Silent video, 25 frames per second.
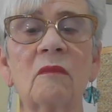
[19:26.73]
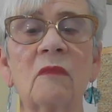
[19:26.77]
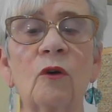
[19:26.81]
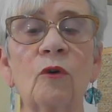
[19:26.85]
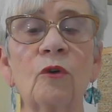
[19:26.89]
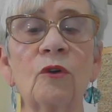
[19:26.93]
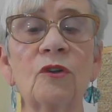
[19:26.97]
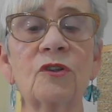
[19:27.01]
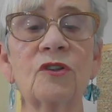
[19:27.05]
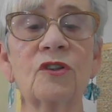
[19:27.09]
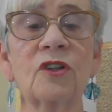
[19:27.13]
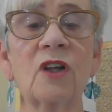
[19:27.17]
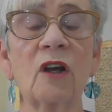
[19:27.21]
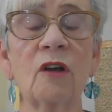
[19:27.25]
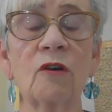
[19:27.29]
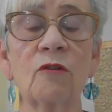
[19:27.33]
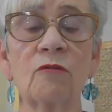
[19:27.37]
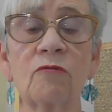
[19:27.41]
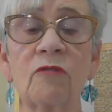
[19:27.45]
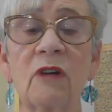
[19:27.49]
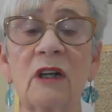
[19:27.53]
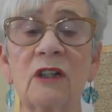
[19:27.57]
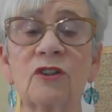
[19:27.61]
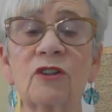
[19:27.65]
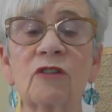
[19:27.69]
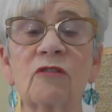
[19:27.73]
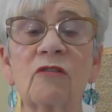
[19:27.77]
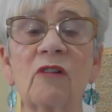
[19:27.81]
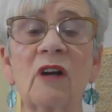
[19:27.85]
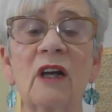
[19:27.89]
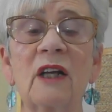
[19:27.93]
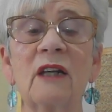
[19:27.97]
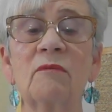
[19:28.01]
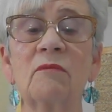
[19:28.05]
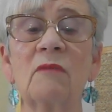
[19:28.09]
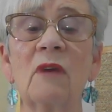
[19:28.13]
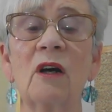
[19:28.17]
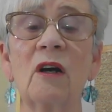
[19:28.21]
Also,
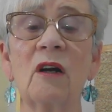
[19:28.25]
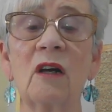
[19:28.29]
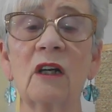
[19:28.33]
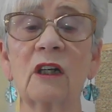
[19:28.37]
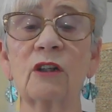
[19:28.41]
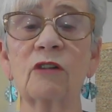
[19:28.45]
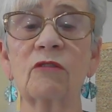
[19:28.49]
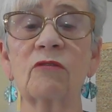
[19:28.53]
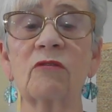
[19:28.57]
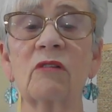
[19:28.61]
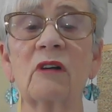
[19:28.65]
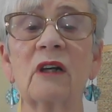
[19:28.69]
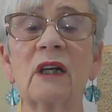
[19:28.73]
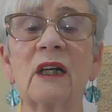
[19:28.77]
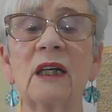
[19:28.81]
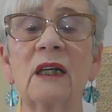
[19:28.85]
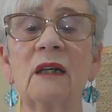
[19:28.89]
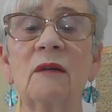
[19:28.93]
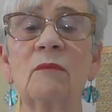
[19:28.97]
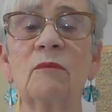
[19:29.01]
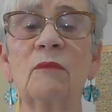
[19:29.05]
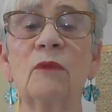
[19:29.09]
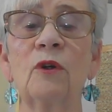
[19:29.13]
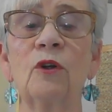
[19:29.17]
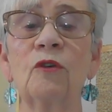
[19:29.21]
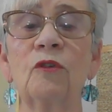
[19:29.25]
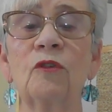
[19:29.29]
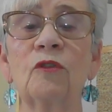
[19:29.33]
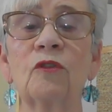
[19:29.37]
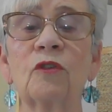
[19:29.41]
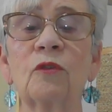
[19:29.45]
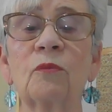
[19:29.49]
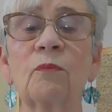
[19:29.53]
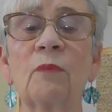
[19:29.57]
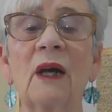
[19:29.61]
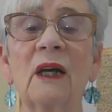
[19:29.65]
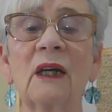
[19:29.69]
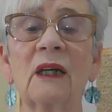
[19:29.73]
retrograde Mercury
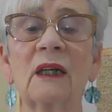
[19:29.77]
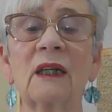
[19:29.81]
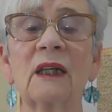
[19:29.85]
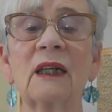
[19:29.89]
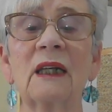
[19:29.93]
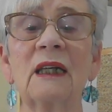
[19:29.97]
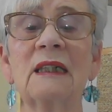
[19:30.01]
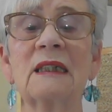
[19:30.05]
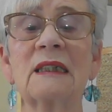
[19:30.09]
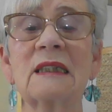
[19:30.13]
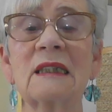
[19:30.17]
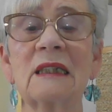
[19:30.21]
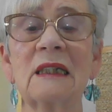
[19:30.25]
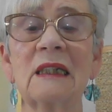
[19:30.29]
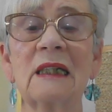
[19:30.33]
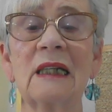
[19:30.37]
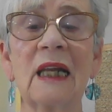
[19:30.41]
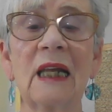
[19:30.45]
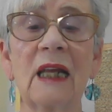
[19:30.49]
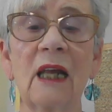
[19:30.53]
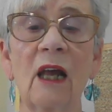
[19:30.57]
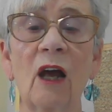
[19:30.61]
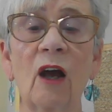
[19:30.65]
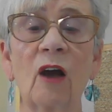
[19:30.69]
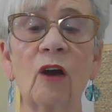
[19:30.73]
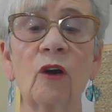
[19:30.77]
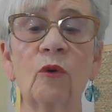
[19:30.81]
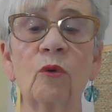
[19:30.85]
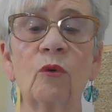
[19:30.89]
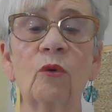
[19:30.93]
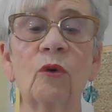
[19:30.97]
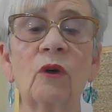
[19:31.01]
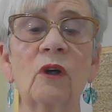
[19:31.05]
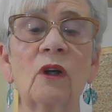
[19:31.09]
moves back into Leo,